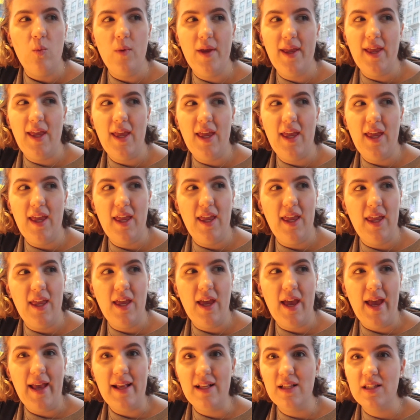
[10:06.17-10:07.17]
We
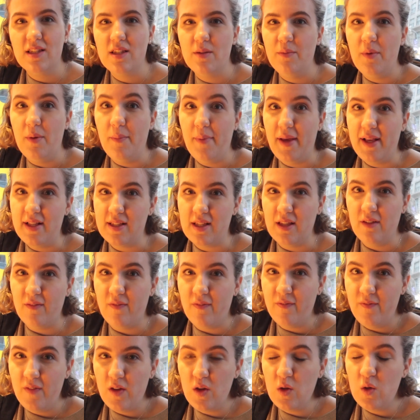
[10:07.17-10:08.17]
ate some amazing
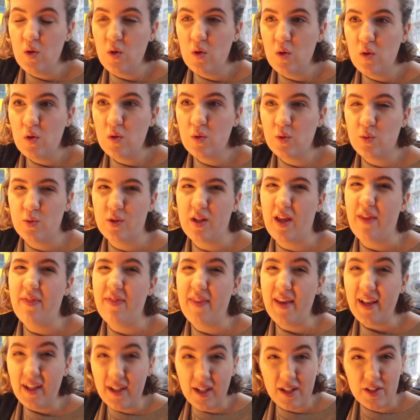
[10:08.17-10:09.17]
food, like
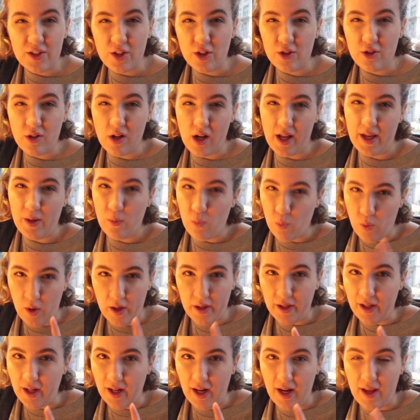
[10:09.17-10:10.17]
big fish, like
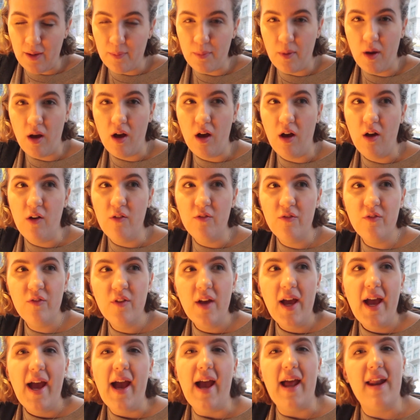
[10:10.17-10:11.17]
one for half.
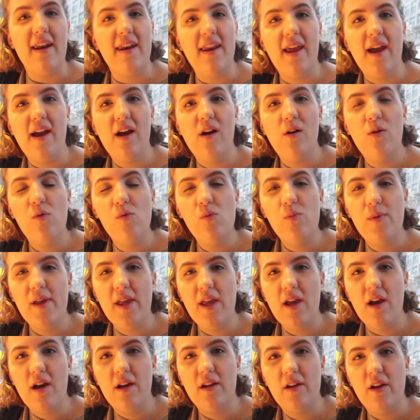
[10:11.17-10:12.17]
And now we
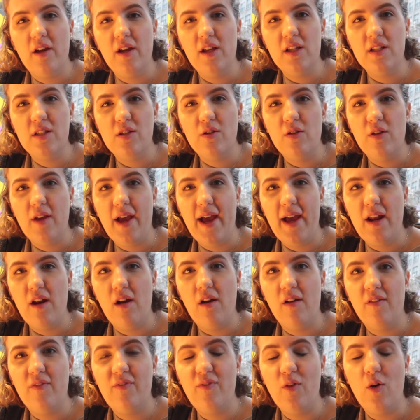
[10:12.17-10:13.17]
are going to head
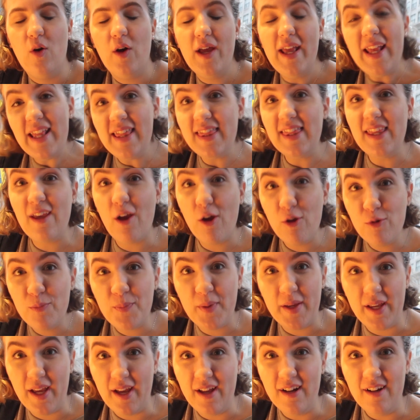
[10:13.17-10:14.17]
off for
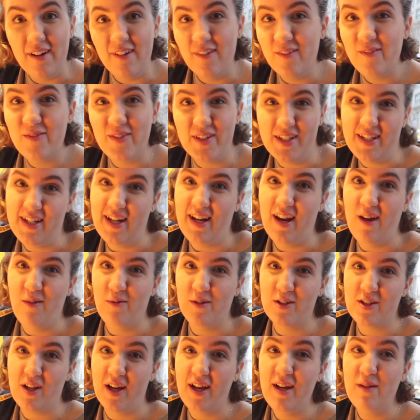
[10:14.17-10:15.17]
Ethiopia for dinner,
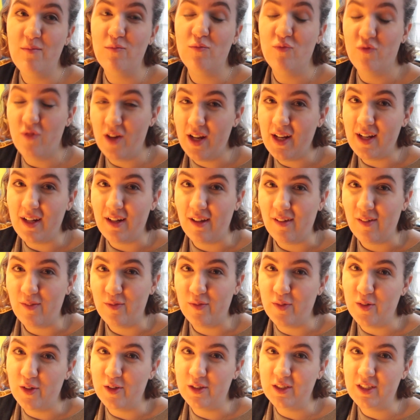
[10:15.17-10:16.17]
which I'm really
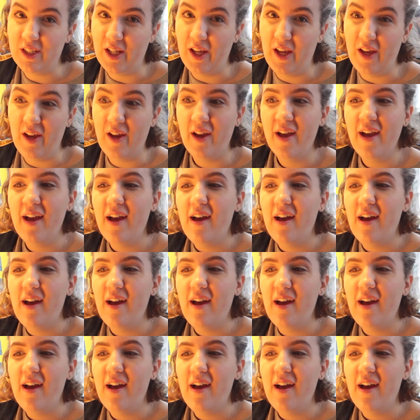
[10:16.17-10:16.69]
looking forward to.